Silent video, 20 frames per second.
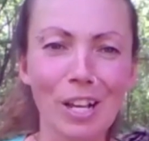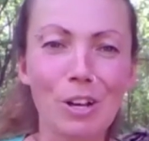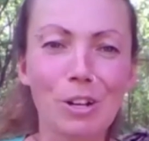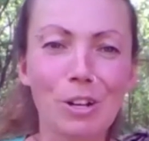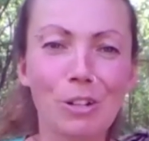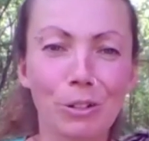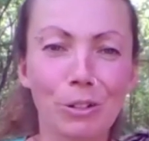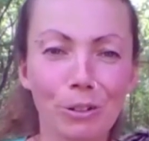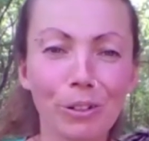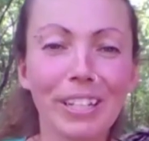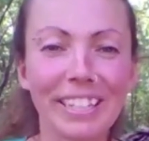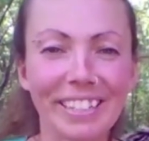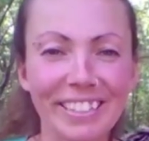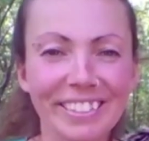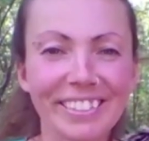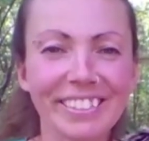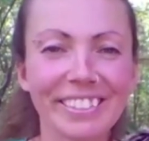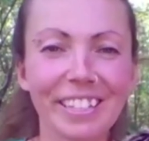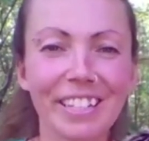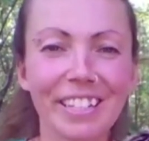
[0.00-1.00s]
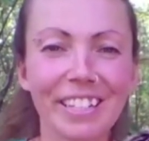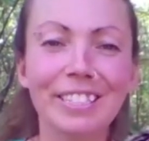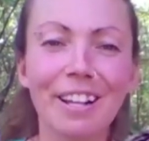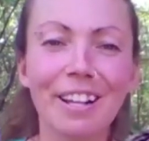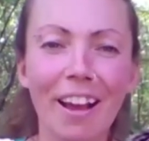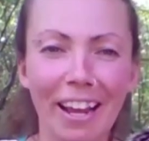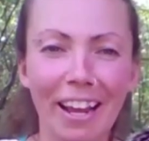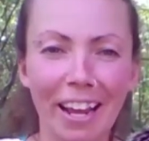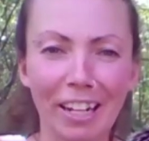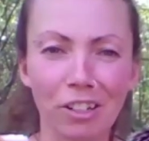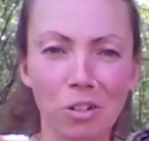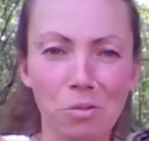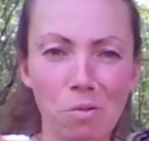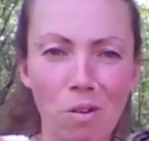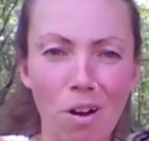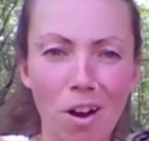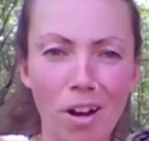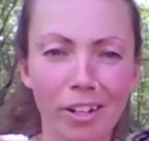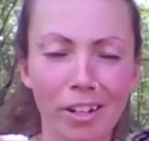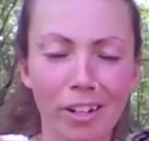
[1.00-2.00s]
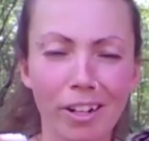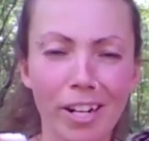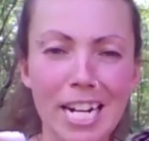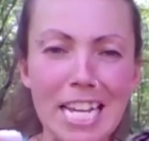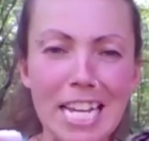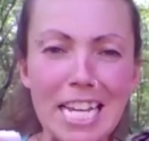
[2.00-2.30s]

who is a diagonal walker.